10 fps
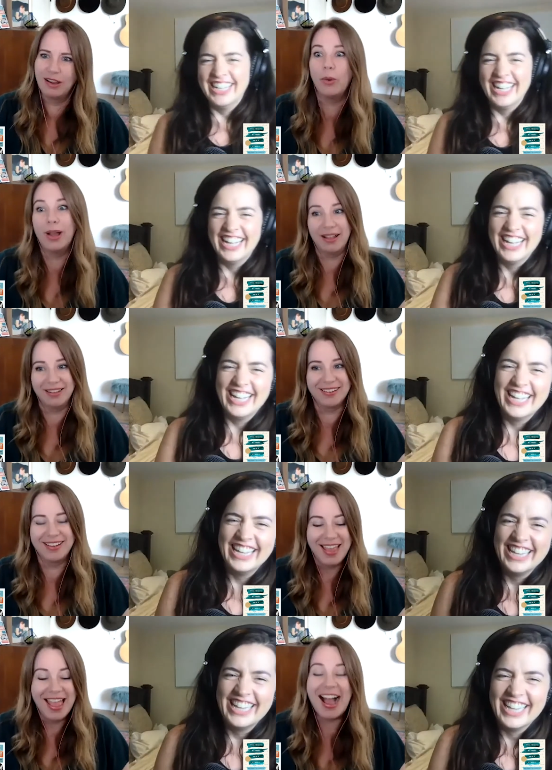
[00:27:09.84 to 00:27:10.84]
Speaker 1: oh, well.
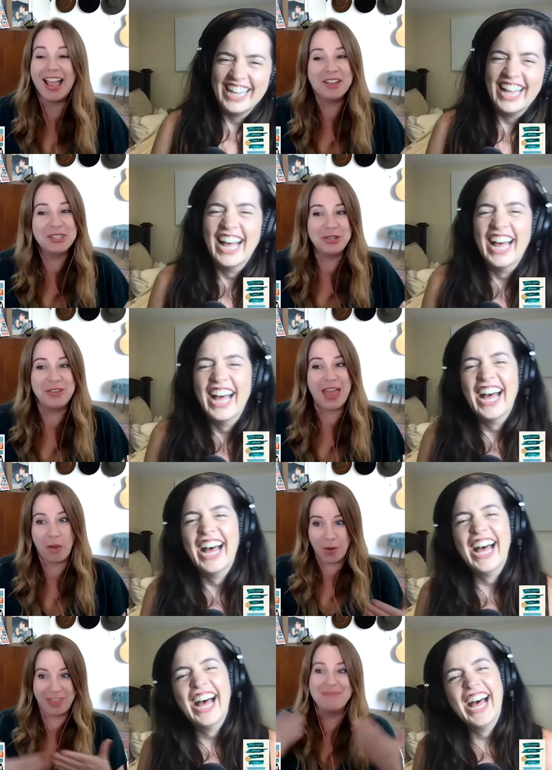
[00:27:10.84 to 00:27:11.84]
I also do that
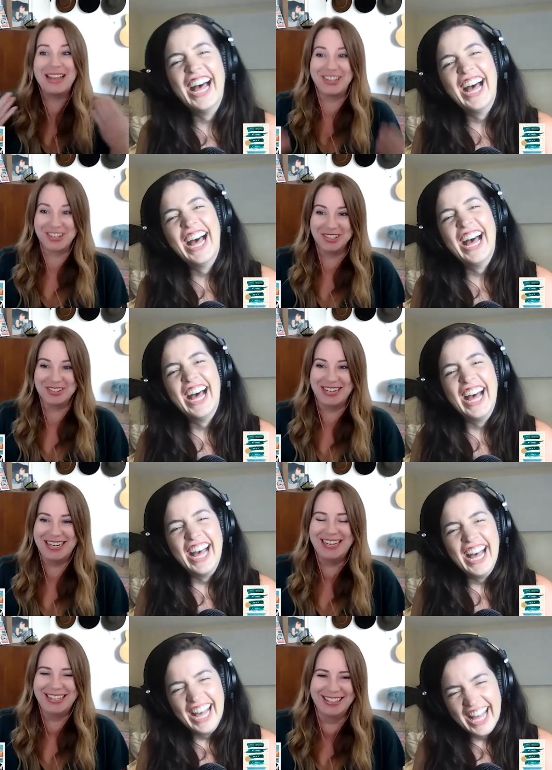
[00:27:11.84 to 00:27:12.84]
with my children
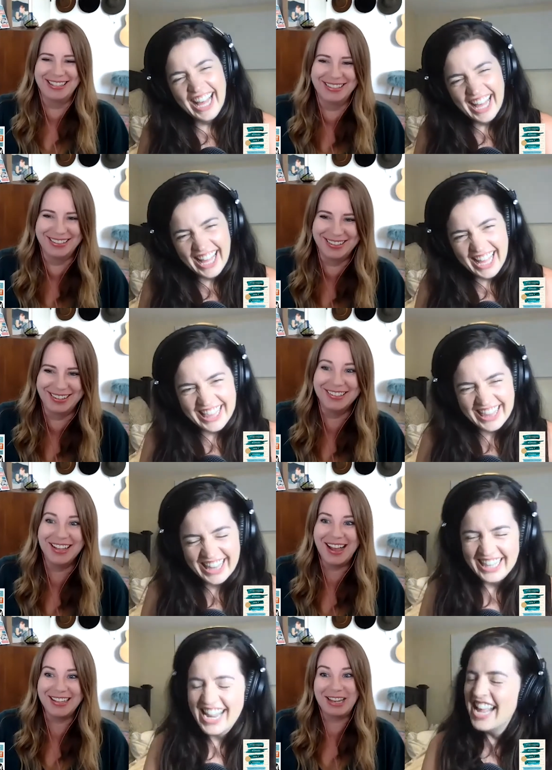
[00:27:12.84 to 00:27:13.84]
a
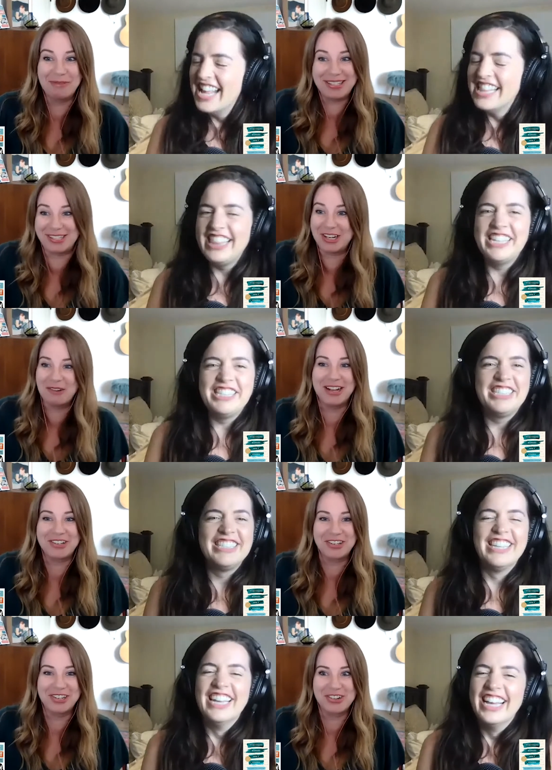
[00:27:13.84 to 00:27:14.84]
lot. Like, we start
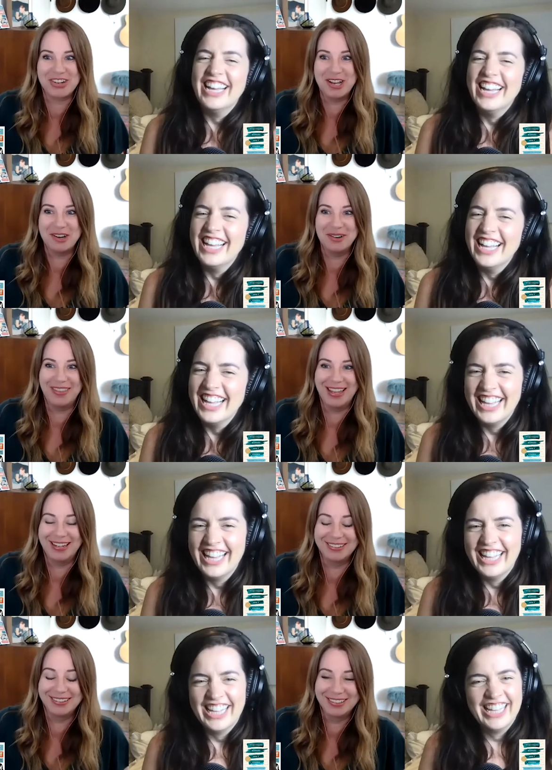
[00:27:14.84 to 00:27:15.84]
watching a show, and
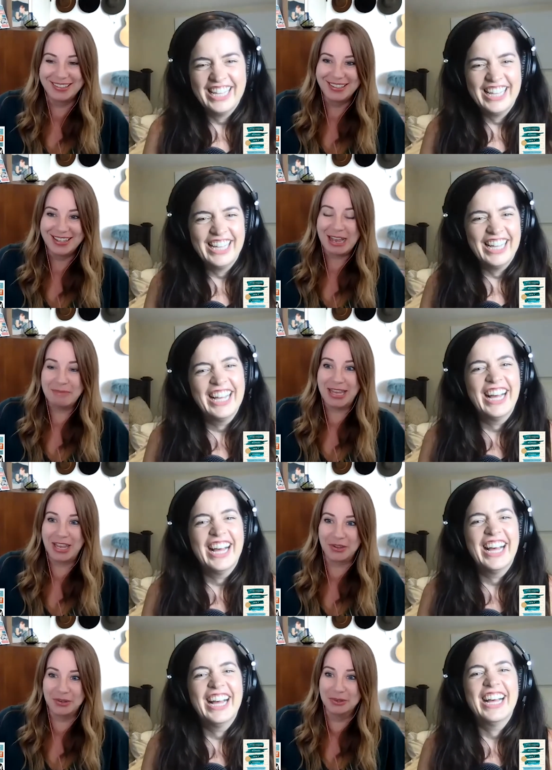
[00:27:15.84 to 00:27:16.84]
then I'm like,
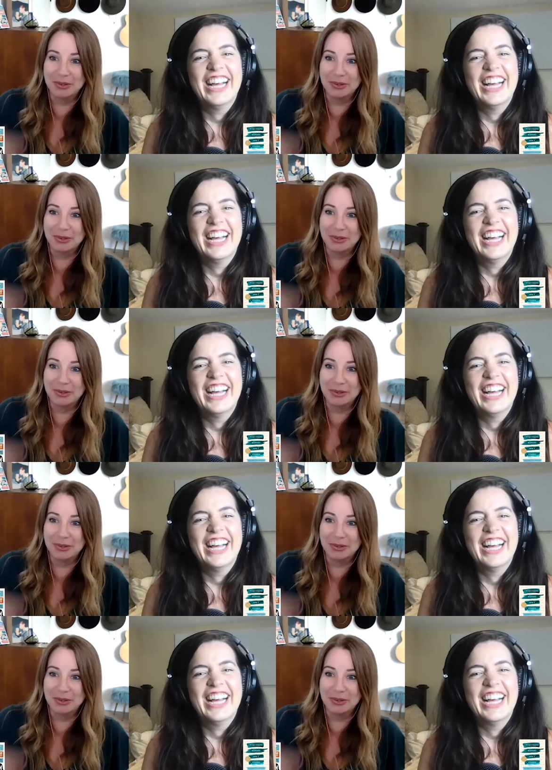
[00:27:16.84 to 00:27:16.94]
cool.